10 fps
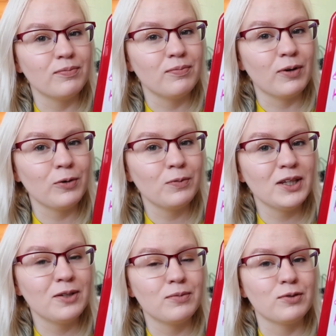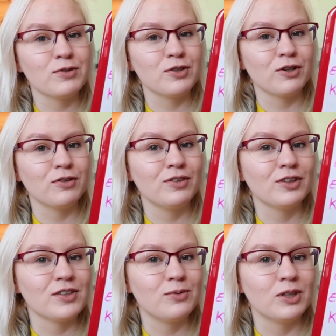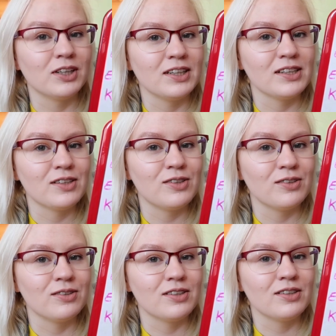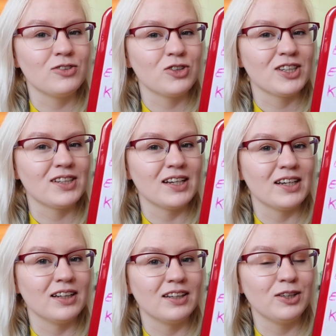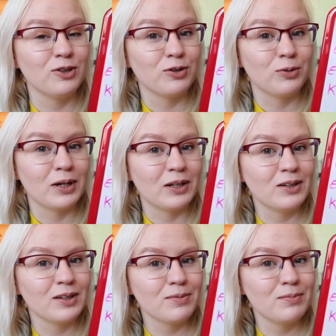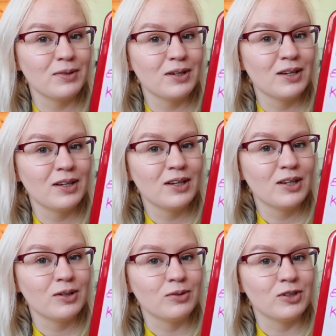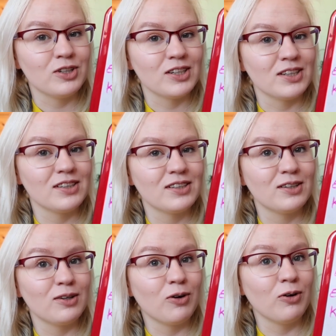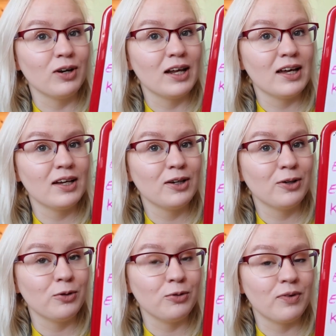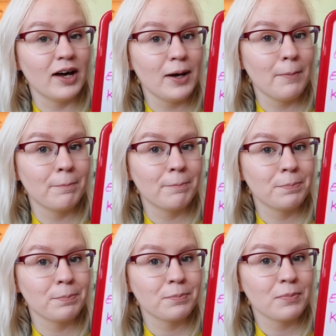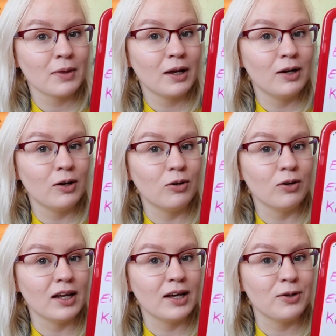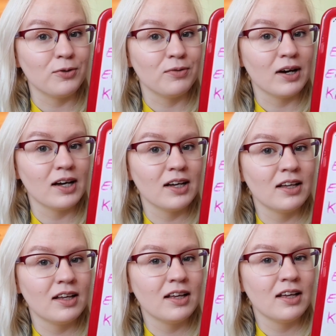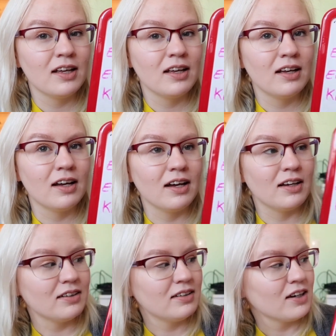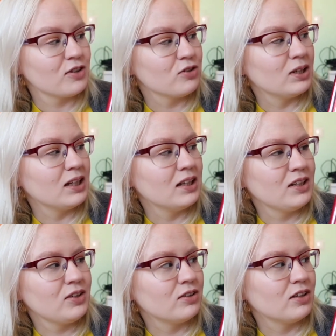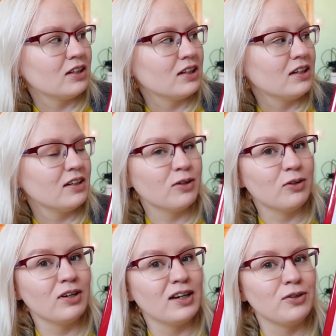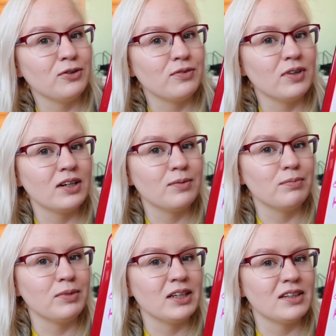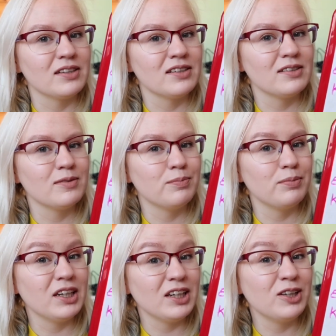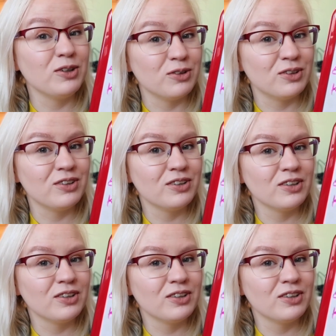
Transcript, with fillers: probably the most obvious one is to just say you're welcome which is ole hyvä ole hyvä and actually literally ole hyvä means be good